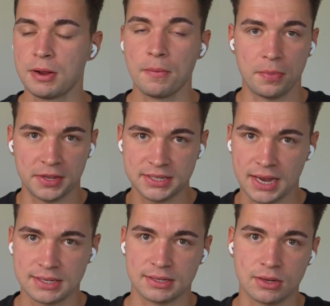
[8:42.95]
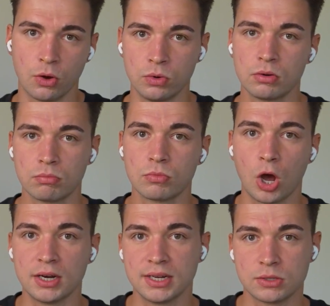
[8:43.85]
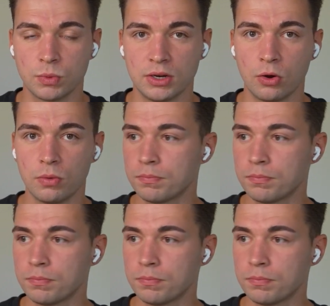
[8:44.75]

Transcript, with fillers: this has its own context window,